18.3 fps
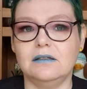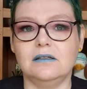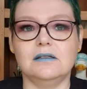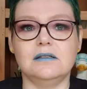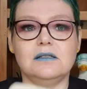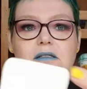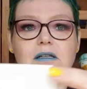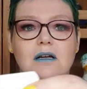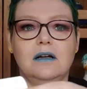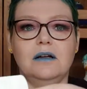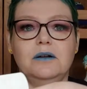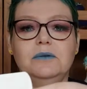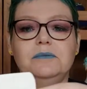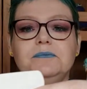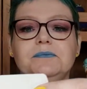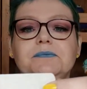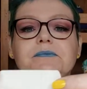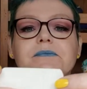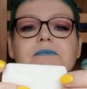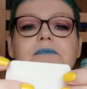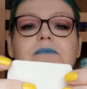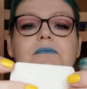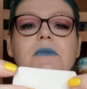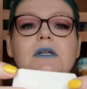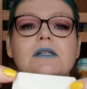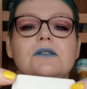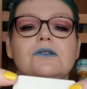So
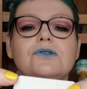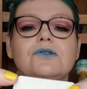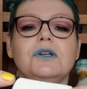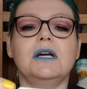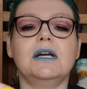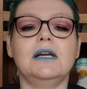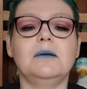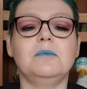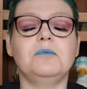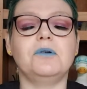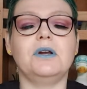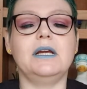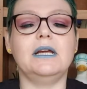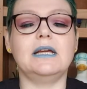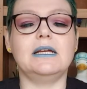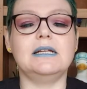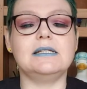let's try and break